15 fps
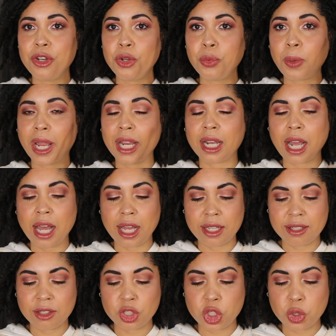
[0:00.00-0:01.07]
new Wayne
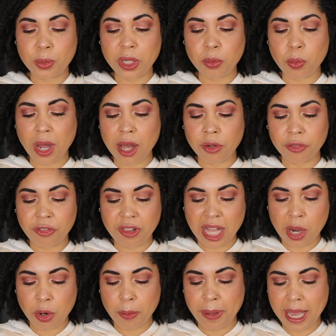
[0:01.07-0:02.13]
Goss Sweet
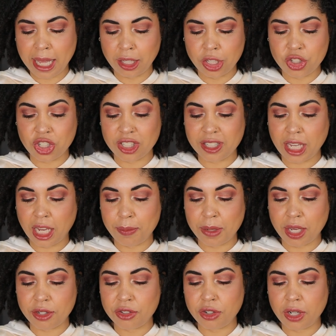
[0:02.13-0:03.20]
Wildflower palette just came
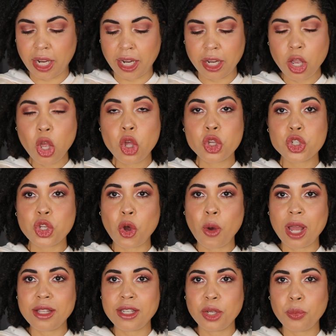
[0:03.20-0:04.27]
yesterday. So
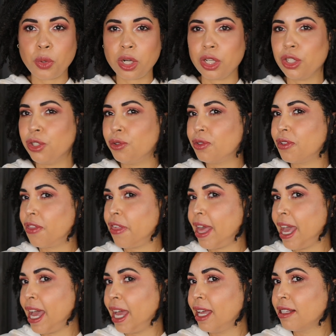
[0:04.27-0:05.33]
I did want to use
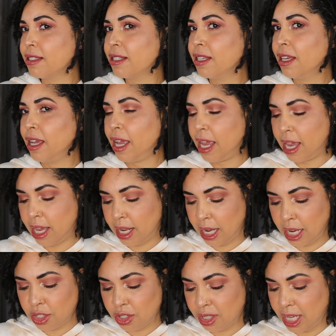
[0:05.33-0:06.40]
that.
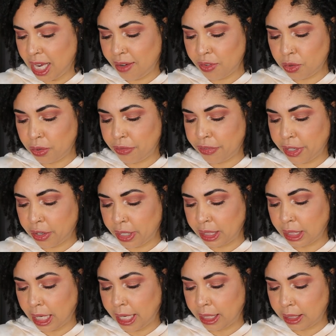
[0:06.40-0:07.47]
And I just have it on very
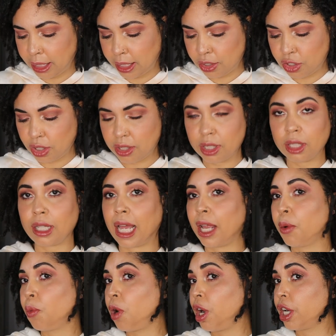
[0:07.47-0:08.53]
lightly. It's just a
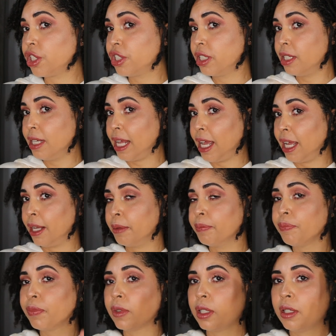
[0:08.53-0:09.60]
light wash today.
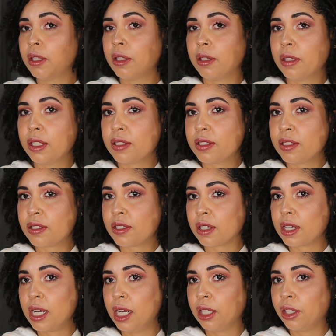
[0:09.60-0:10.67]
And this is
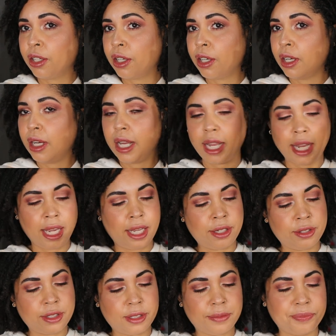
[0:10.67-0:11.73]
the color
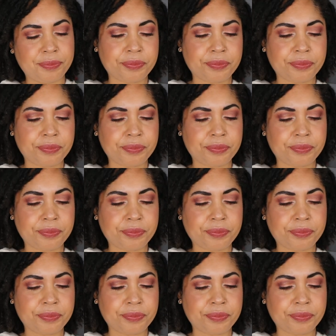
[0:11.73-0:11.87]
and